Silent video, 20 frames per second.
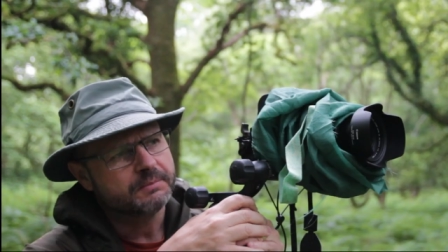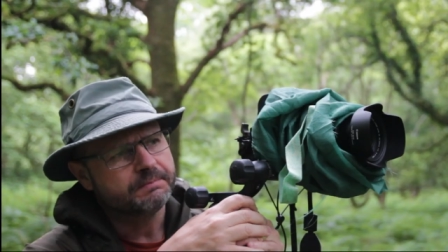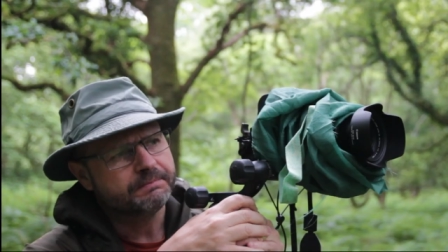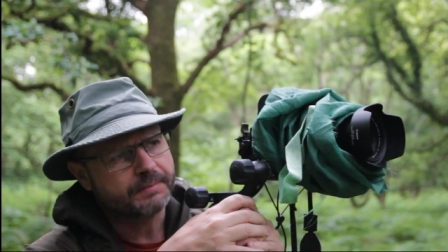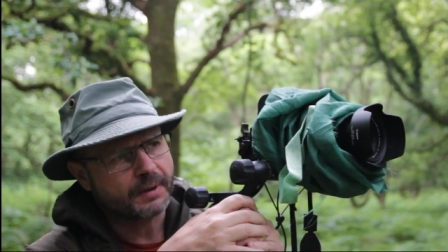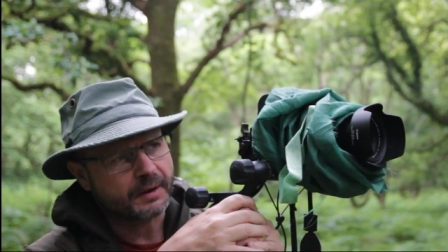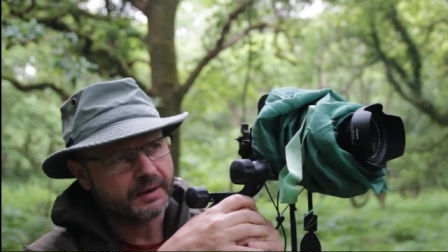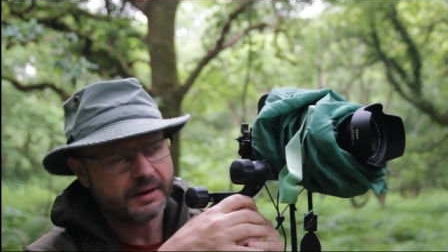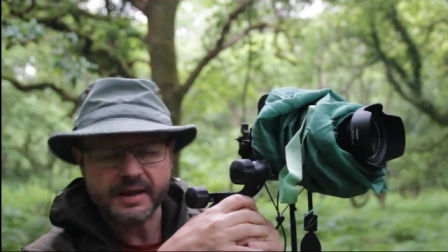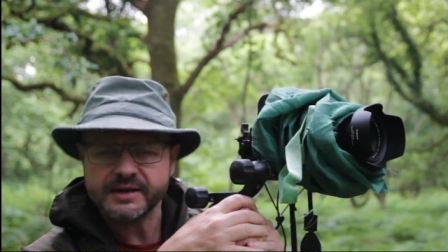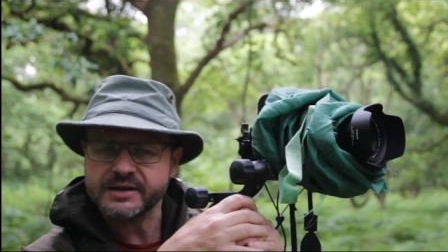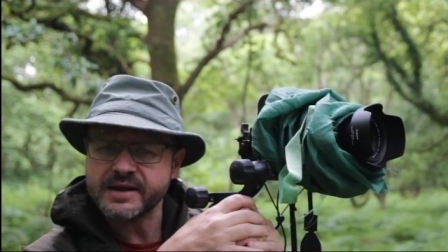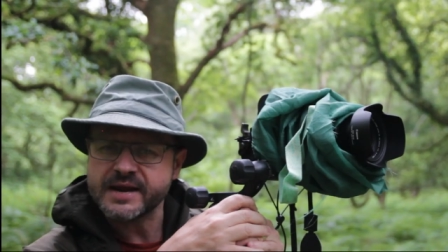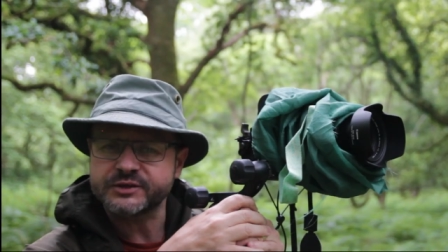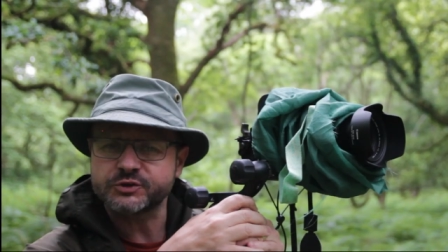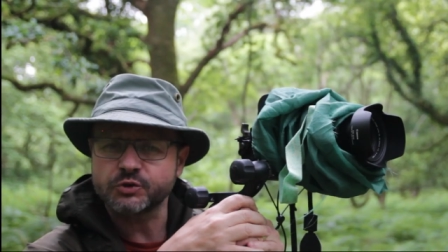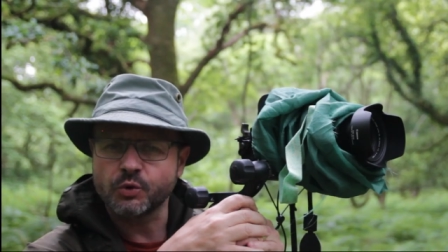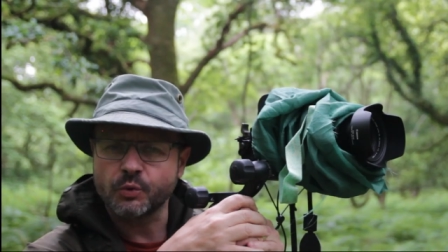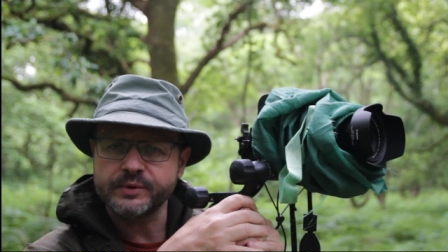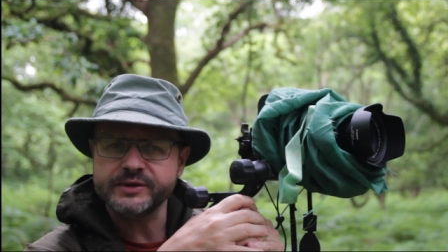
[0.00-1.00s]
but it,
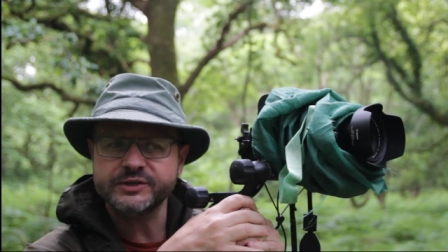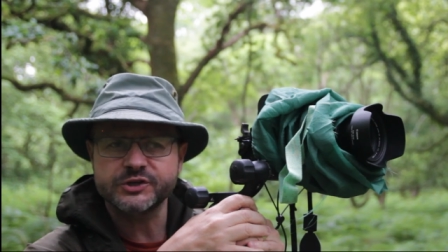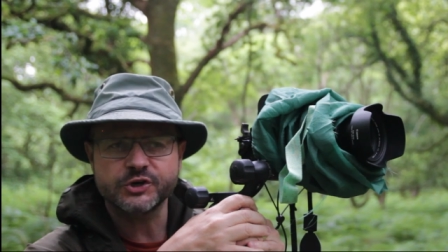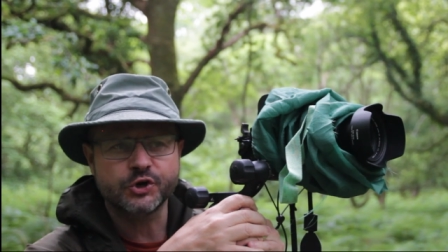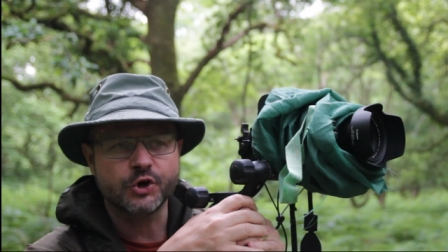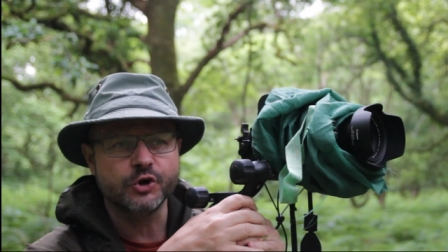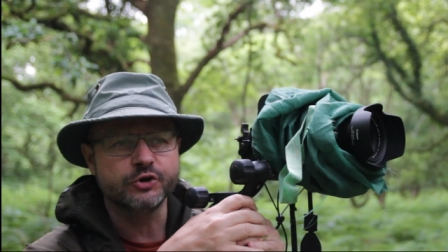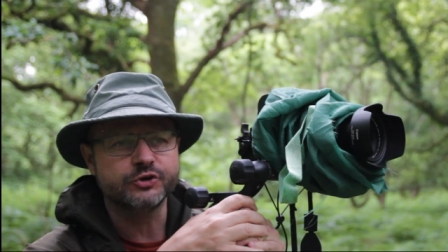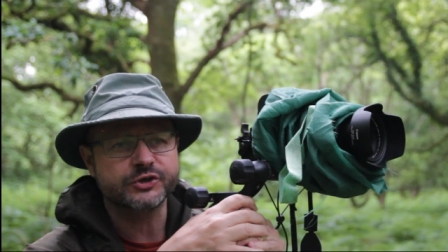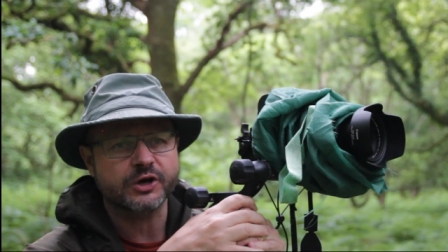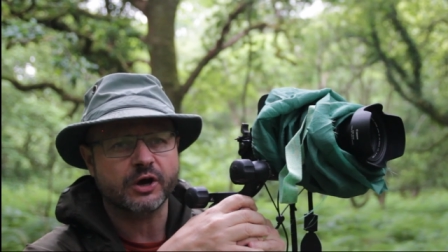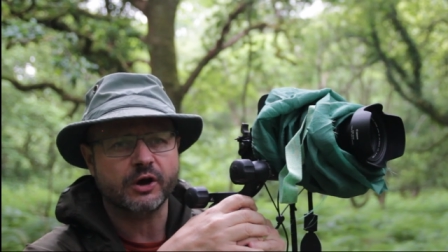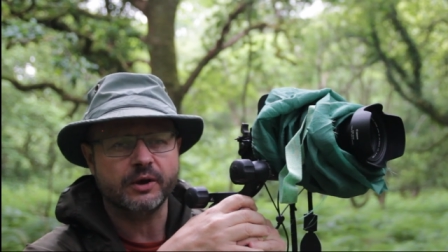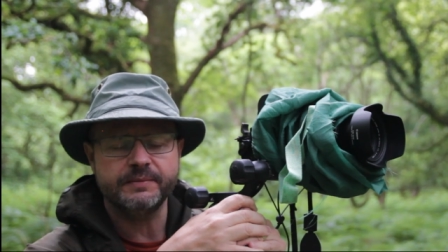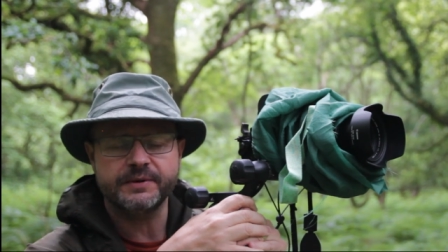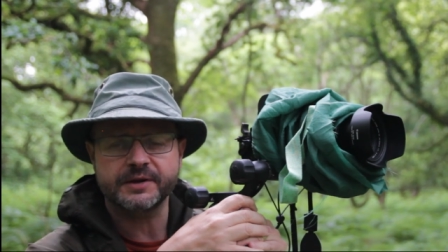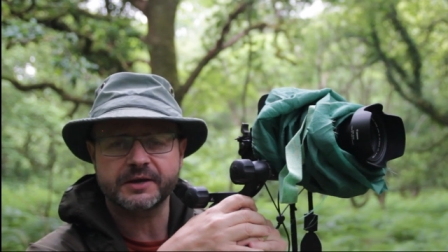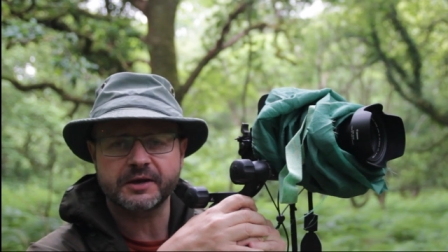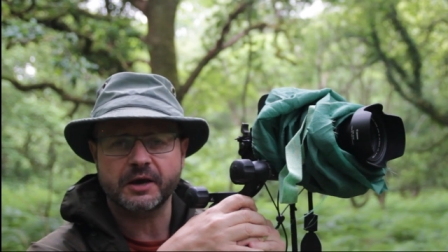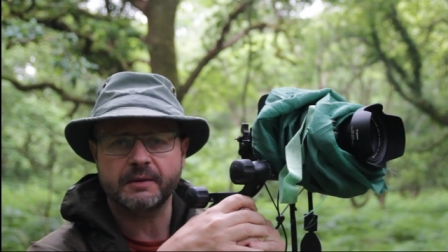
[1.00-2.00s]
it's always a good time
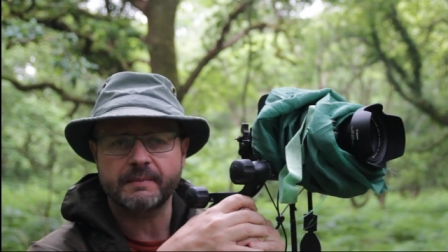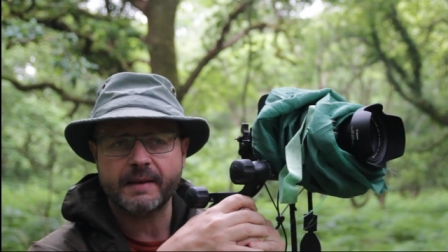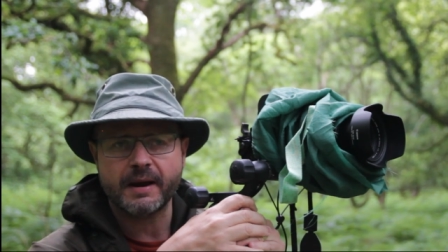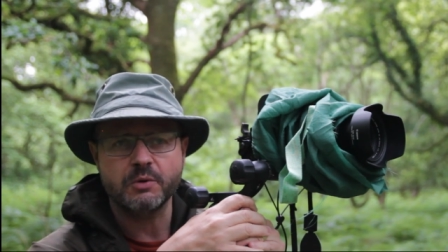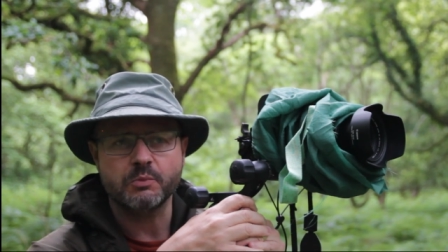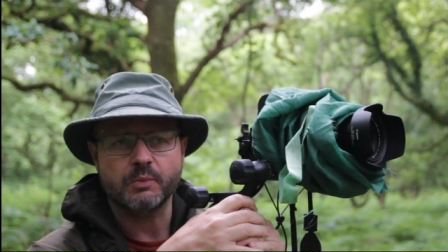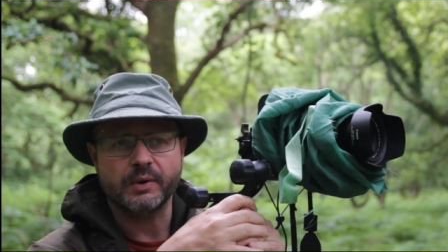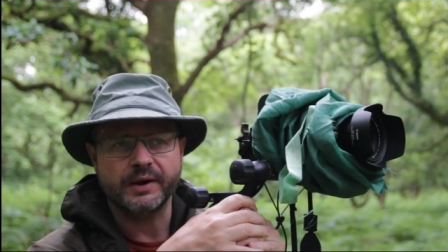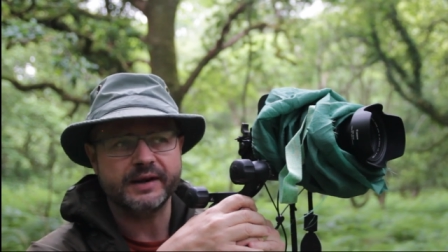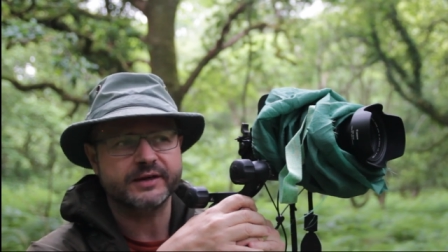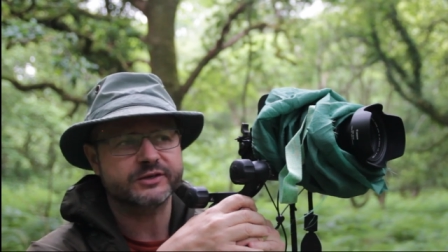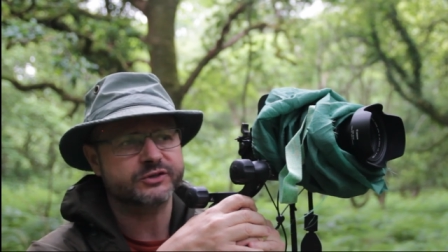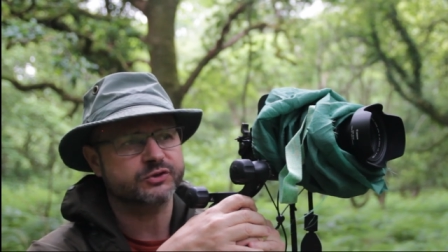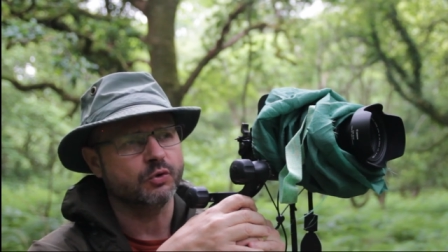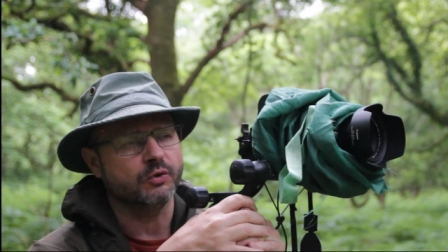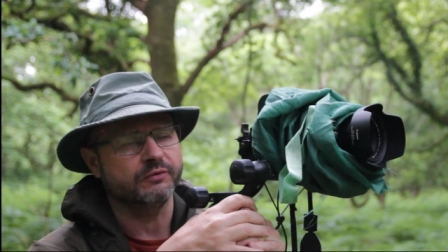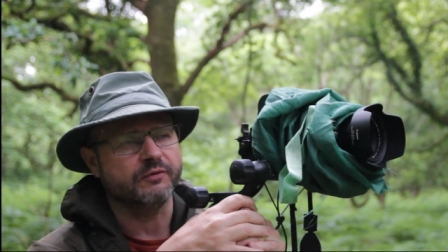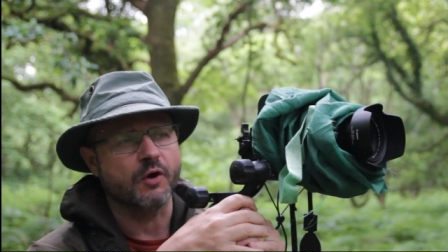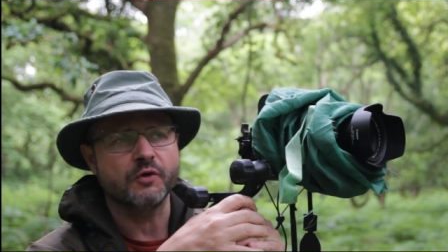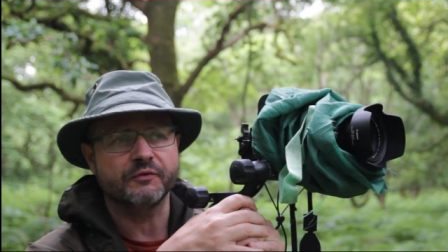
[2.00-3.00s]
to come out when it's
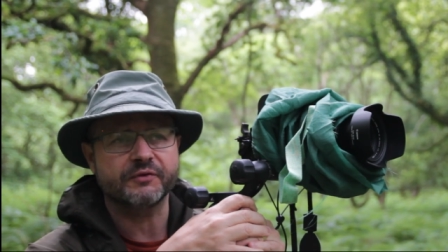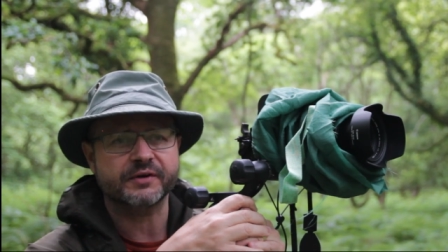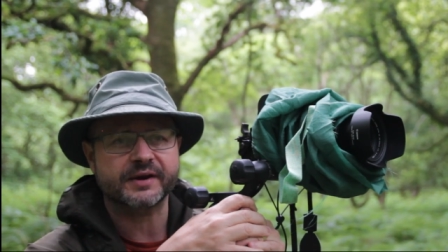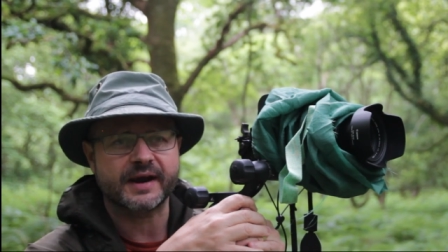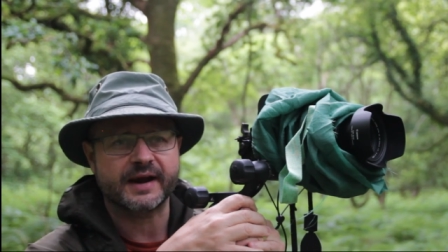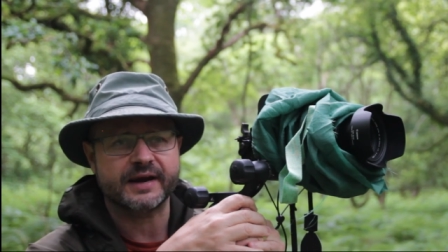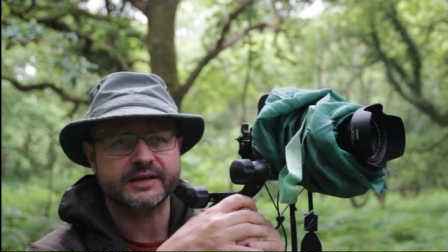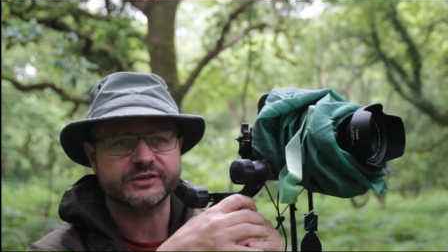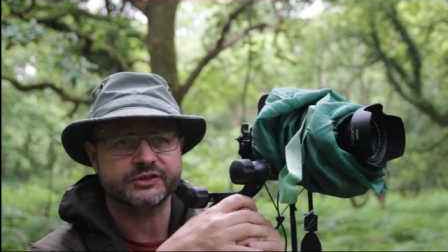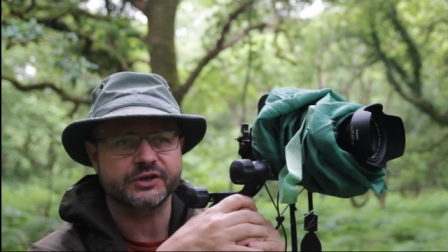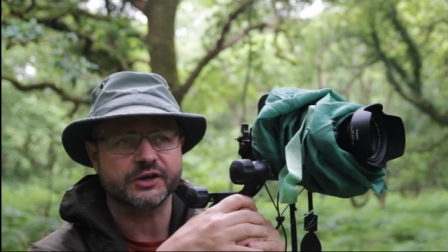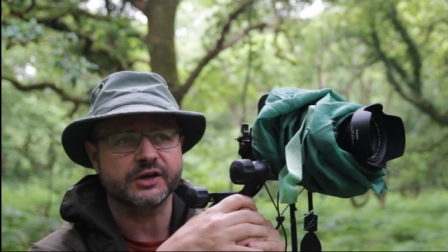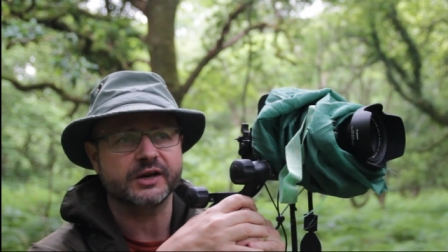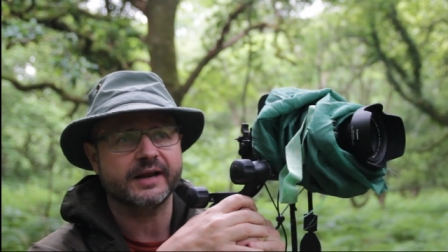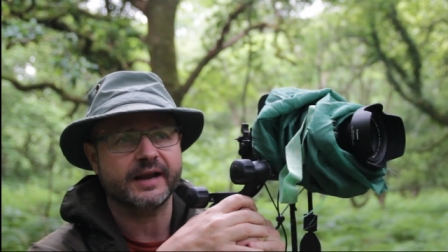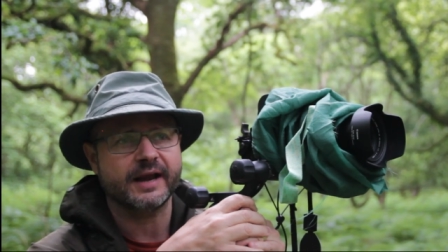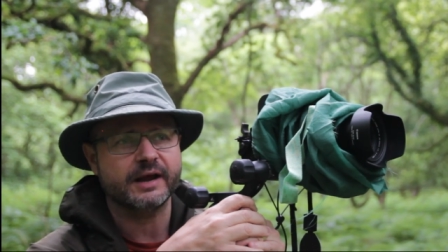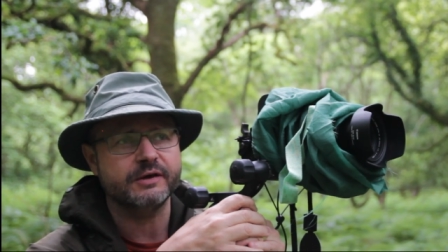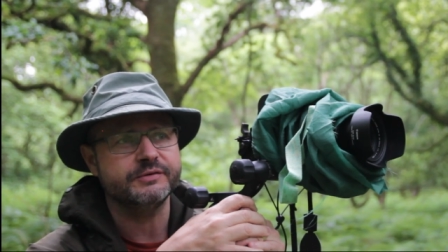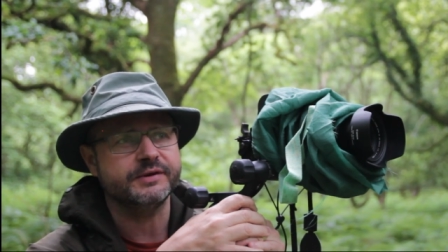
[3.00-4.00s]
sort of overcast and
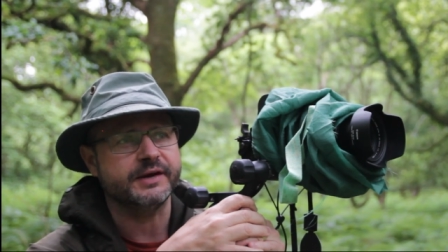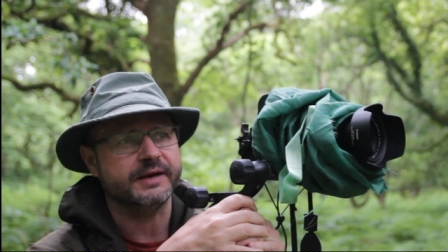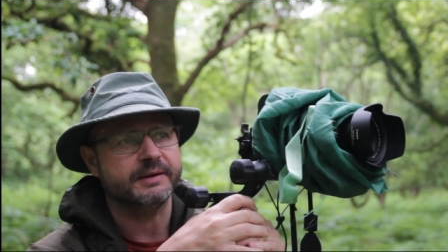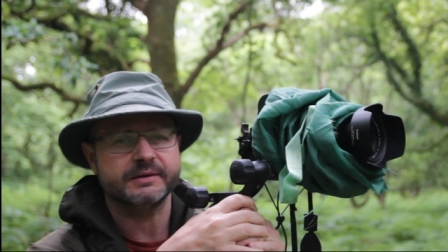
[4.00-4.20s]
cloudy.